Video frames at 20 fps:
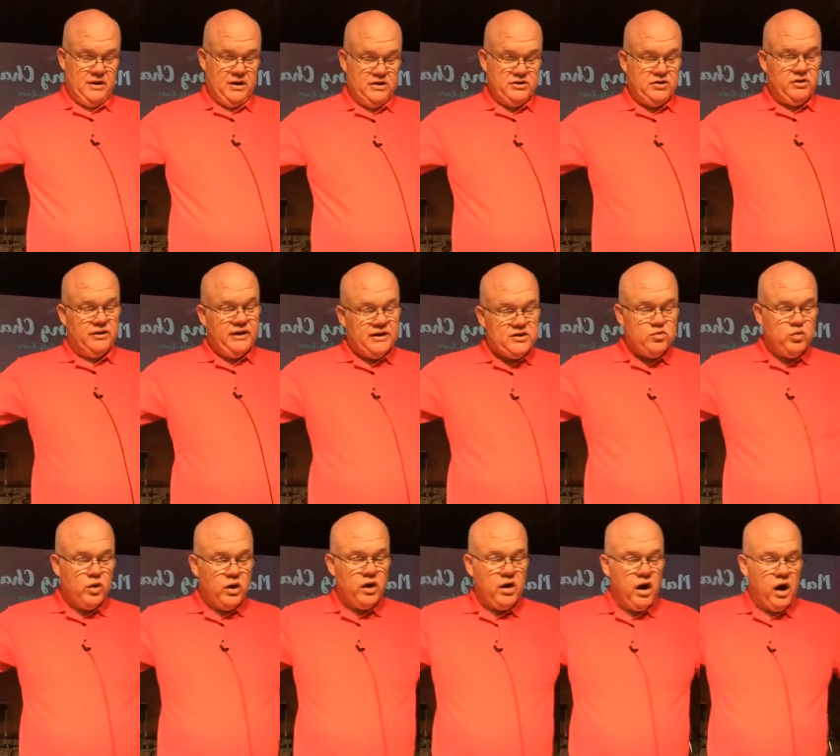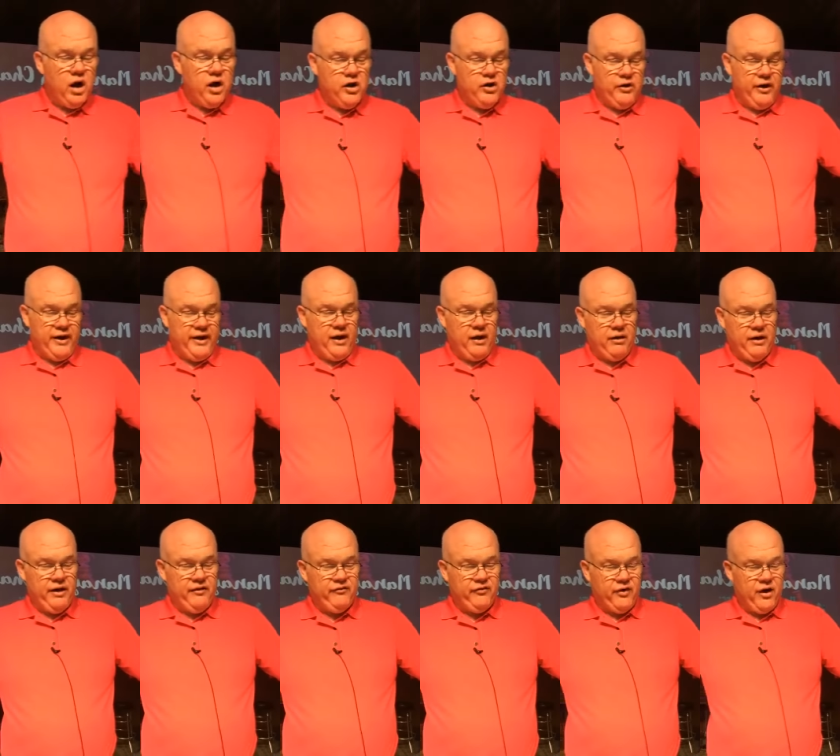So let's work harder at
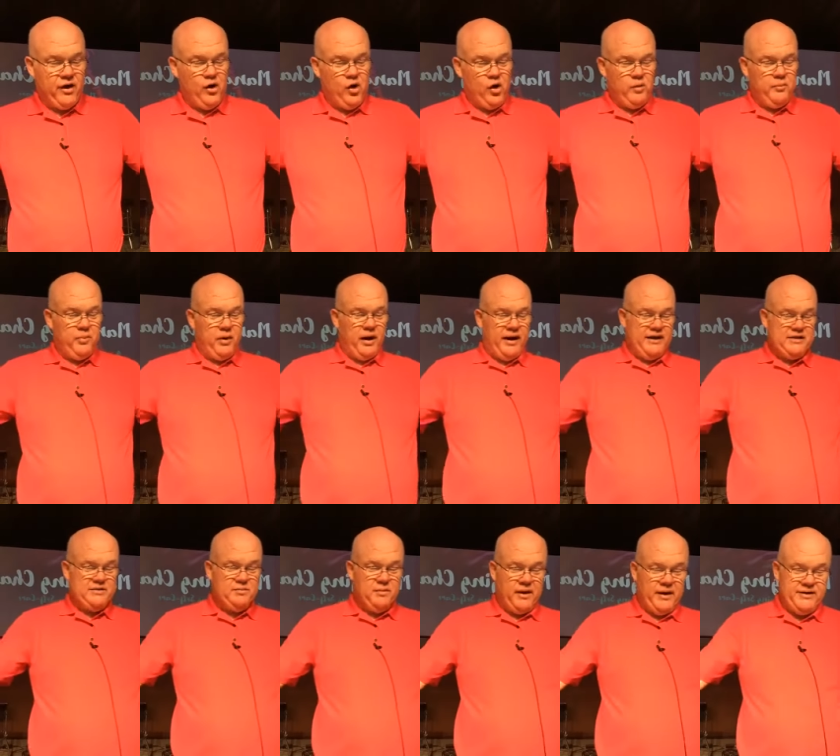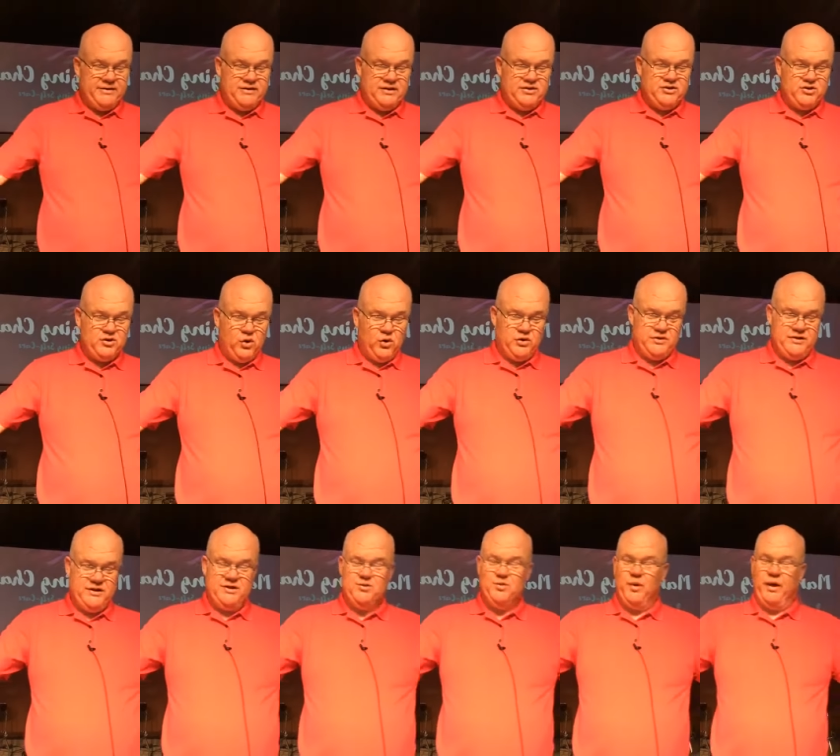caring for our own bodies, minds, and souls
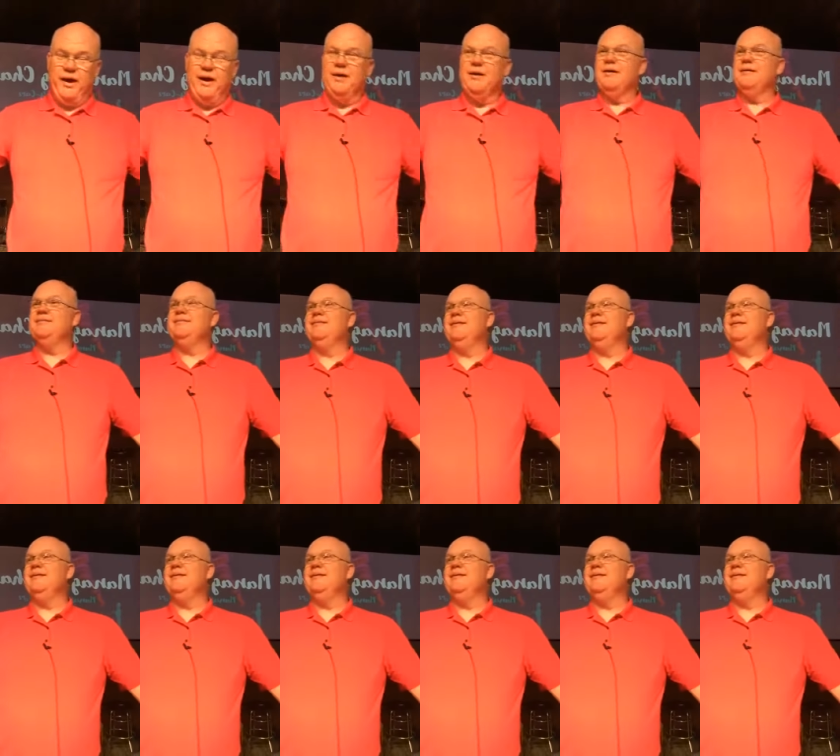this week.